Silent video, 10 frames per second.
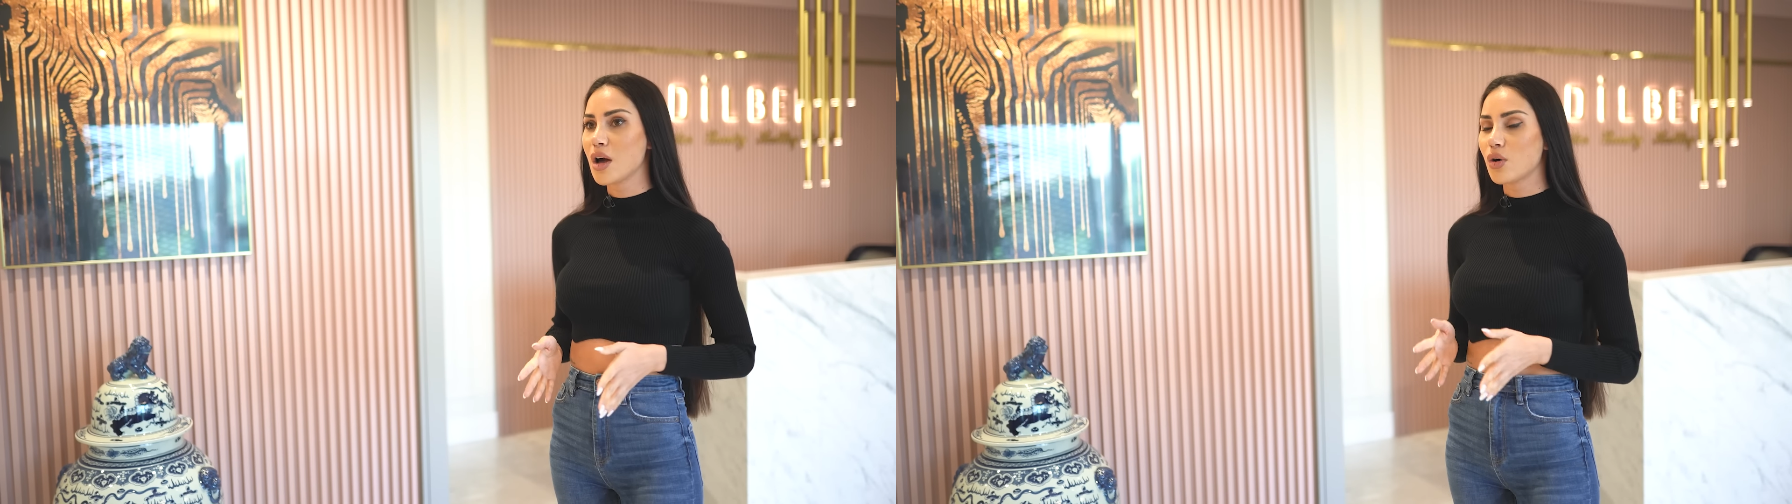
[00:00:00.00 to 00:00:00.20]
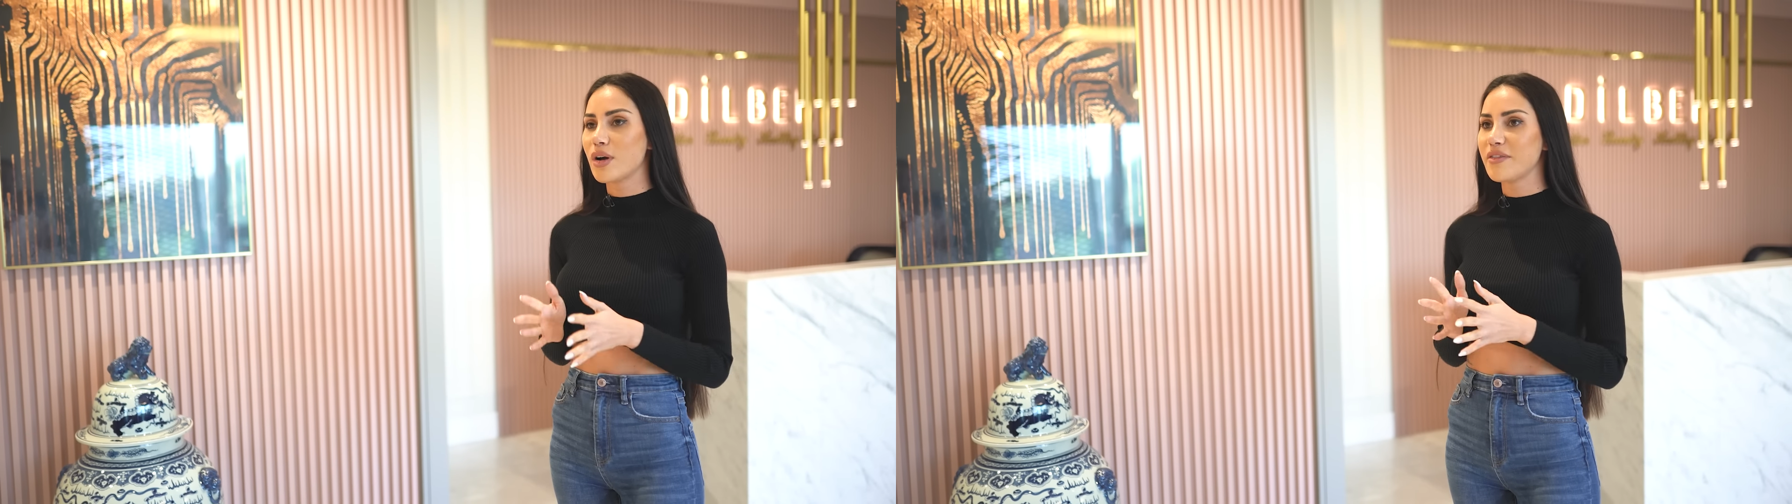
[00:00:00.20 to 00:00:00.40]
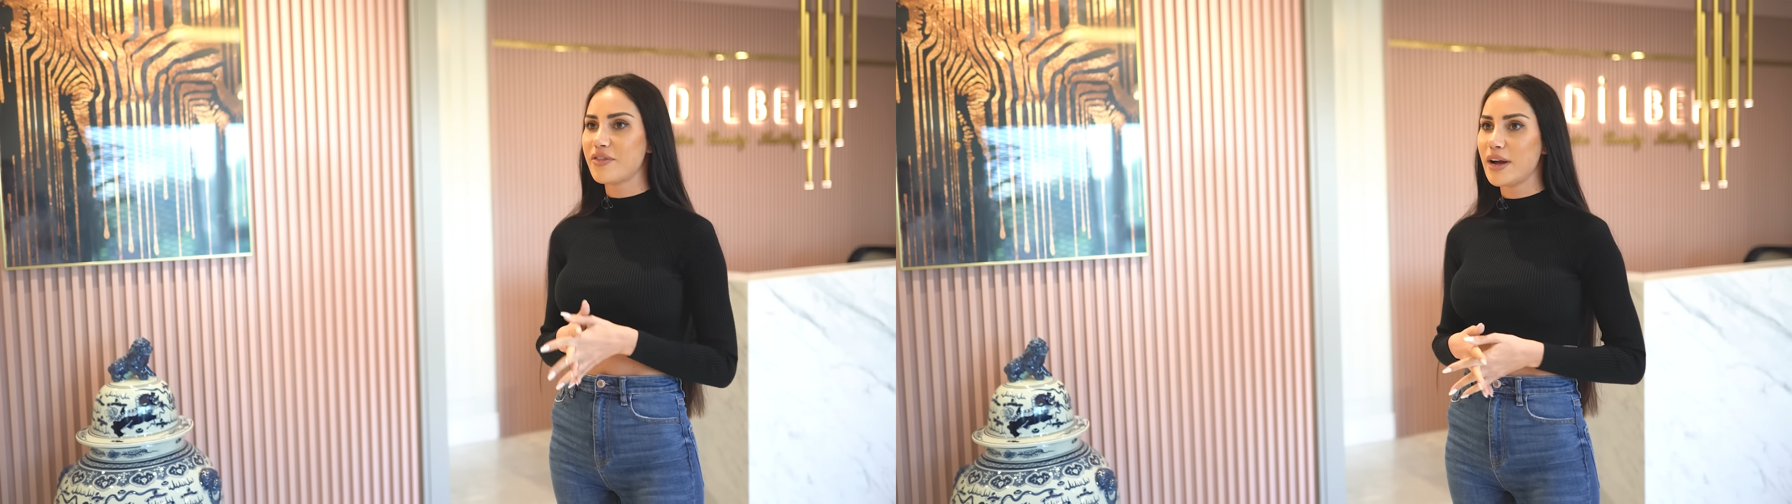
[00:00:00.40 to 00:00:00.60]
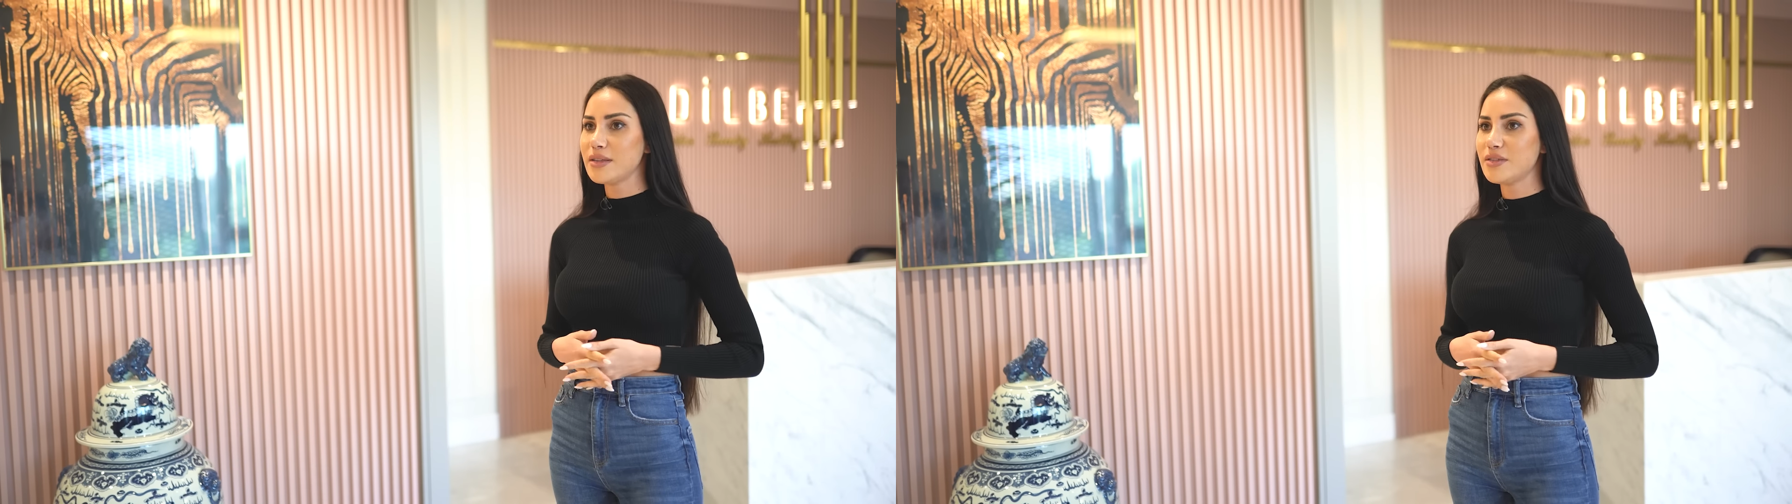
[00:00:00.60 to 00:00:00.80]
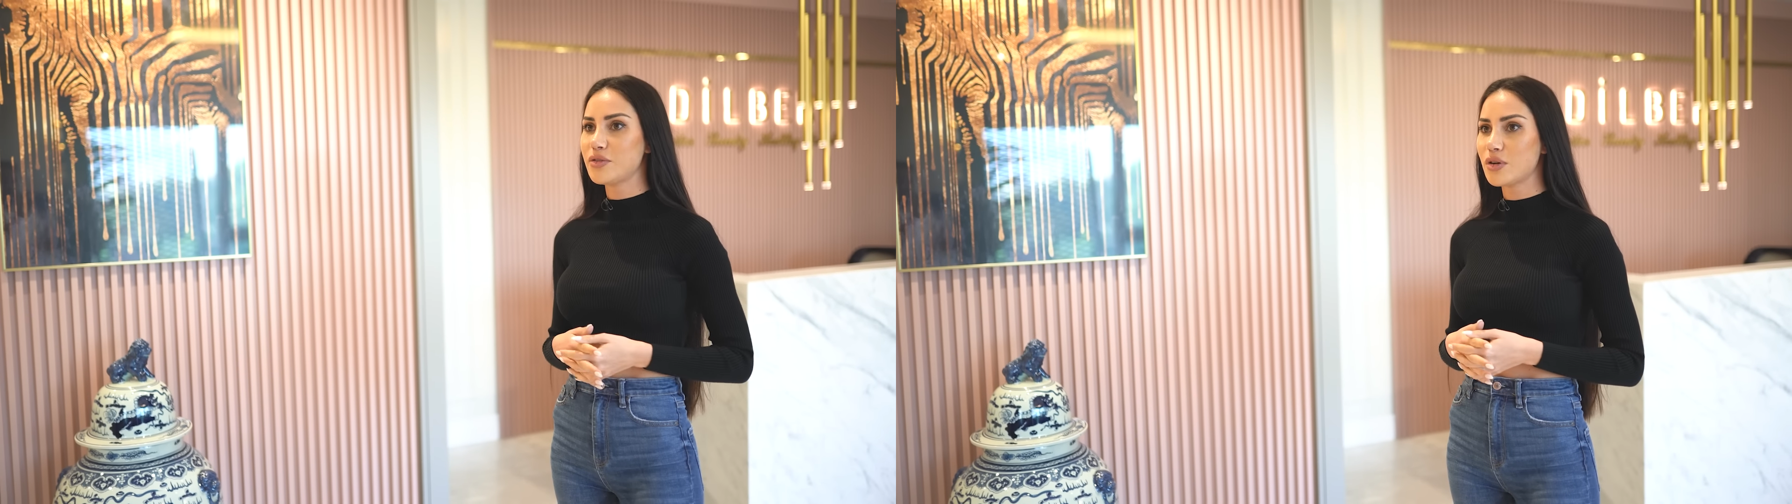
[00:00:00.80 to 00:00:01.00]
who I
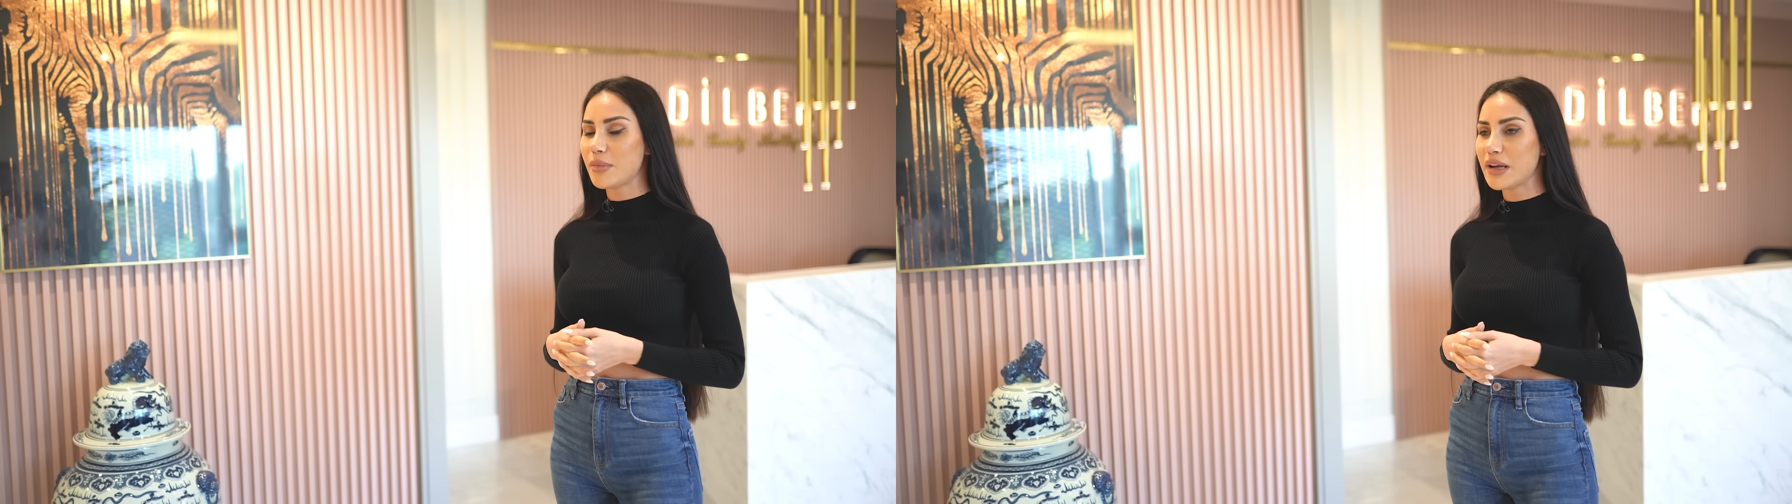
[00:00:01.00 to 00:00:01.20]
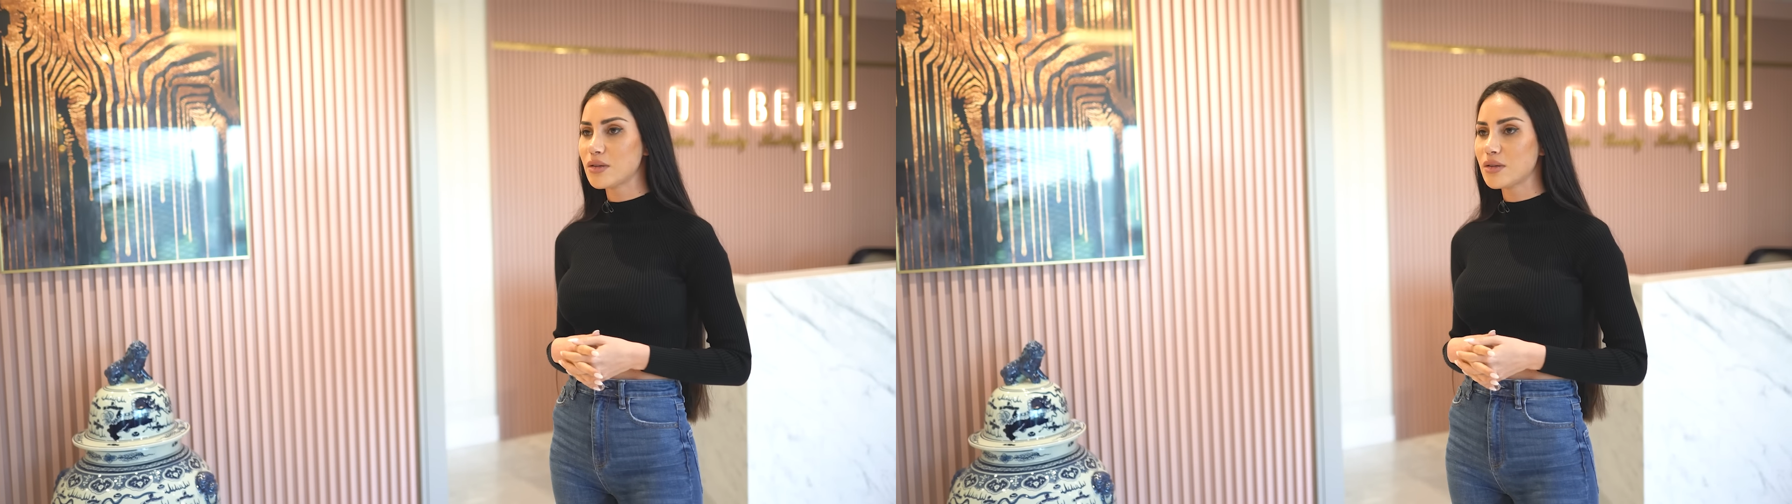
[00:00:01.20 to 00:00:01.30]
find for my